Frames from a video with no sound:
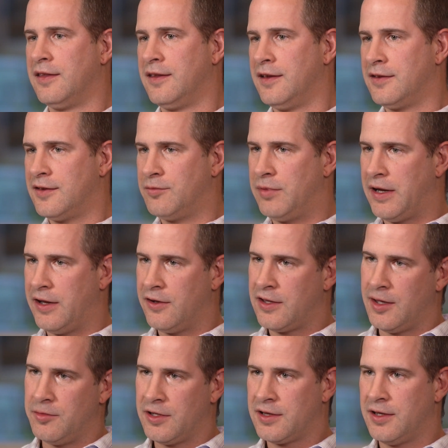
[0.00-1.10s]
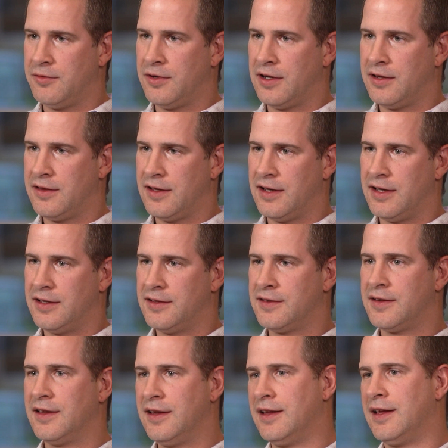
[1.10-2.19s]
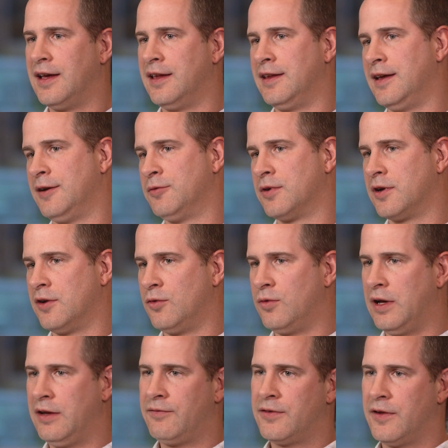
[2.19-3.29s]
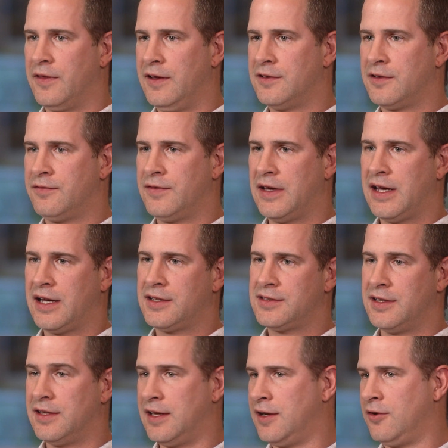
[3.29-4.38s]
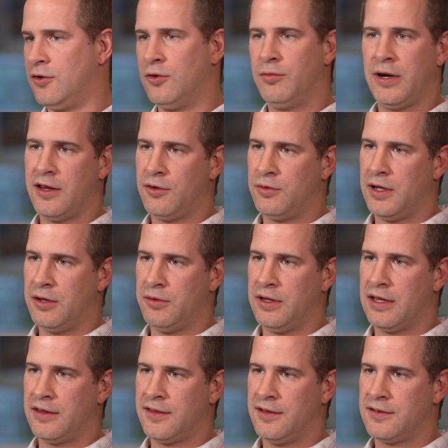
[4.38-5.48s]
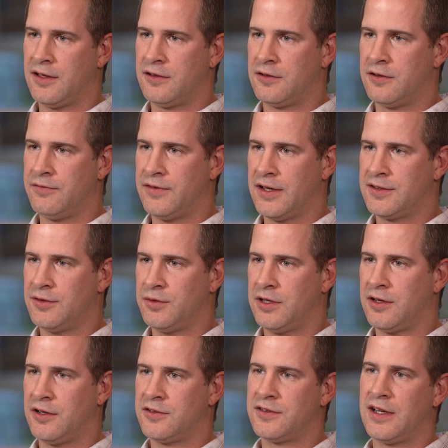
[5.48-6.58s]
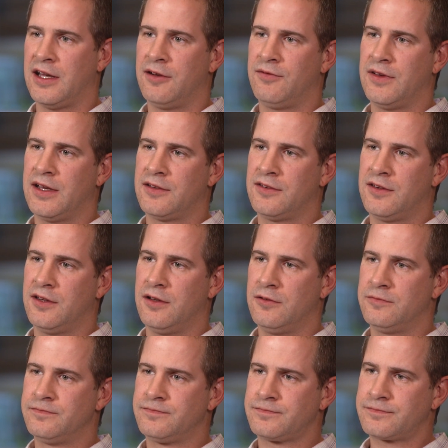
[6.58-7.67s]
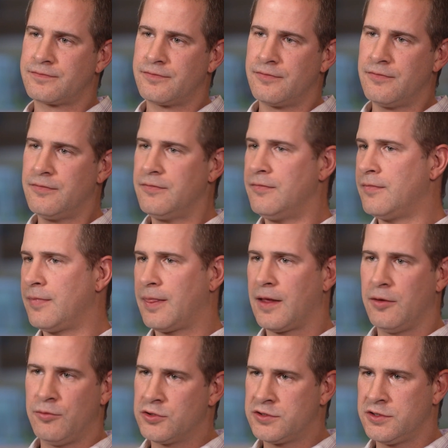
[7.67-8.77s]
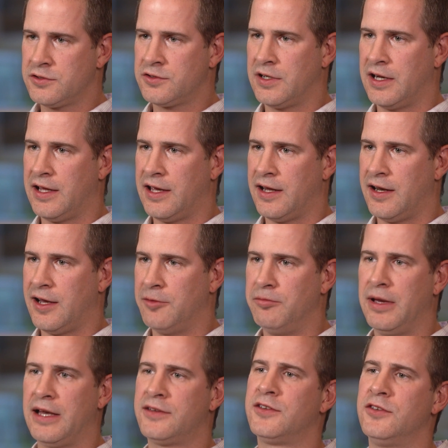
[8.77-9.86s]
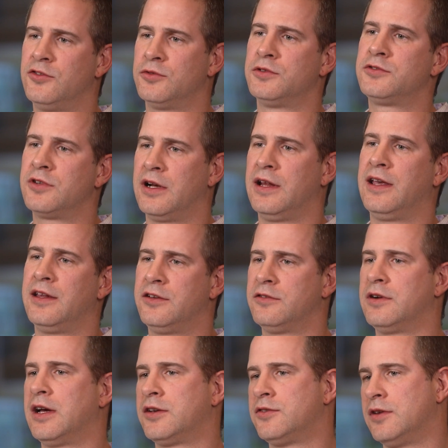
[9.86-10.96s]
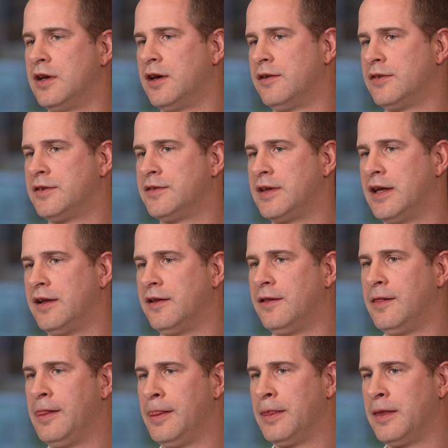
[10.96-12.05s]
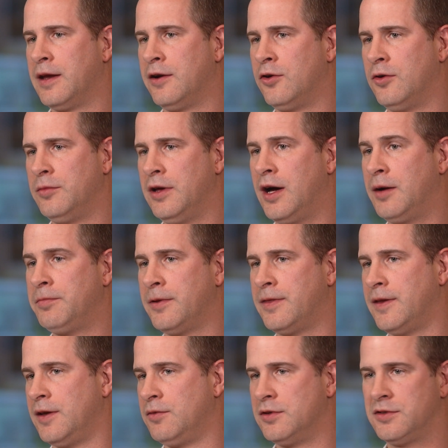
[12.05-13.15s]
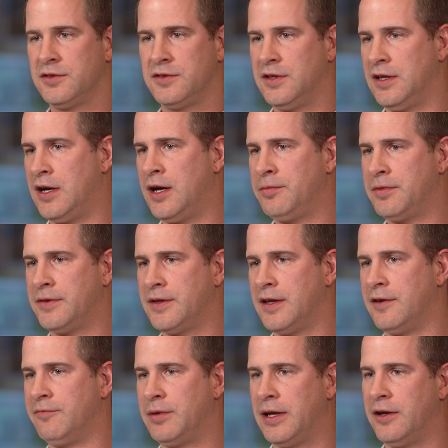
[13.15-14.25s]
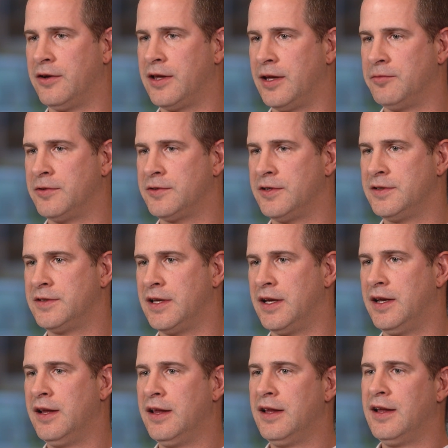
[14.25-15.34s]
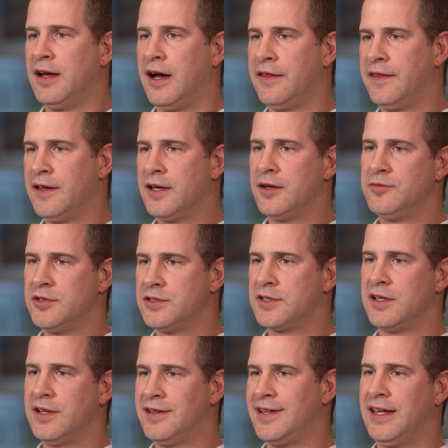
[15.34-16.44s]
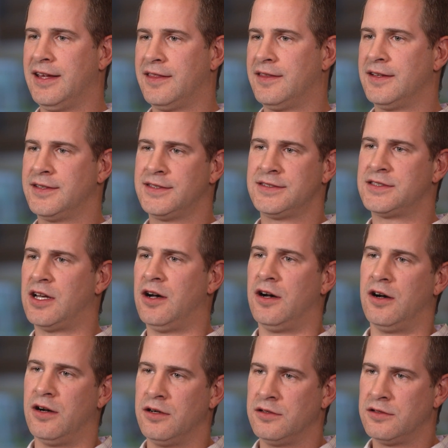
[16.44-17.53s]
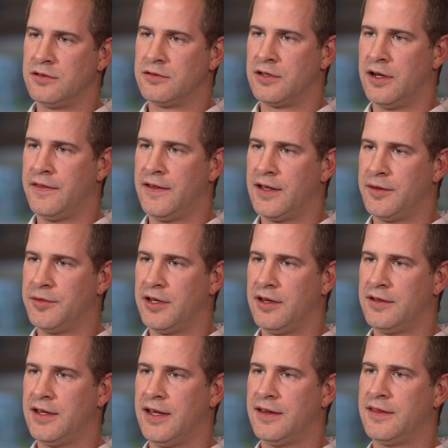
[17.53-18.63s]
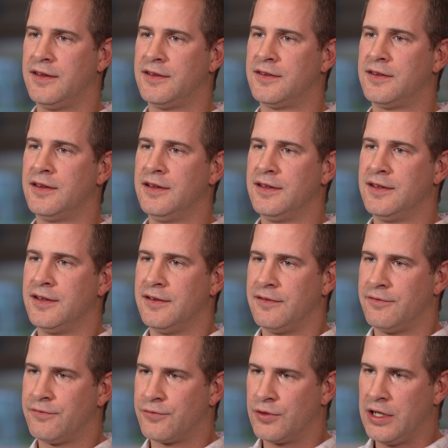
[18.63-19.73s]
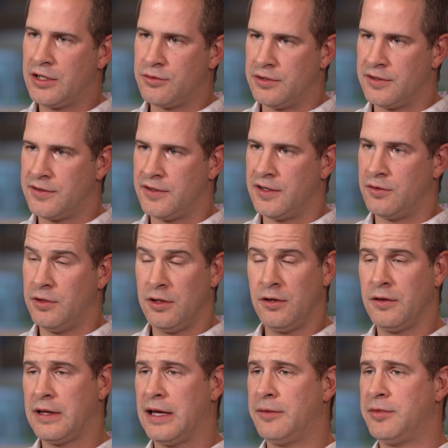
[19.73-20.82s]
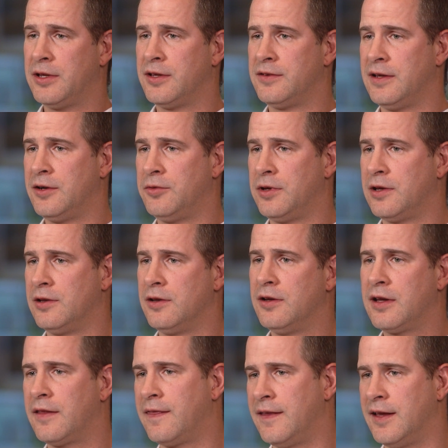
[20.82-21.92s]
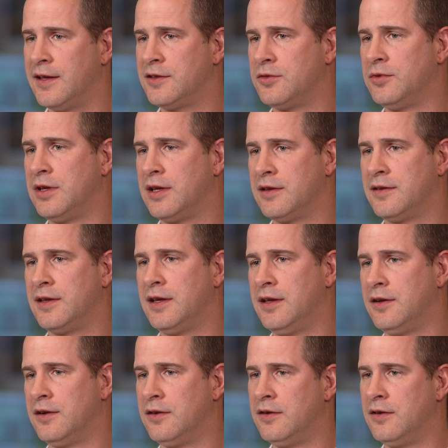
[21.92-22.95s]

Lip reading: This is biochemically what it does. And then we're going to wait for these effects. And then, oh, by the way, we get these other effects that we call side effects too. We're still trying to get a message, or we're trying to get direction out of a cell. And homeopathy, which is the opposite of biochemistry, said, I think I'm just going to take this song, or I think I'm going to take this frequency. And we know that because now we can look at things and we can say,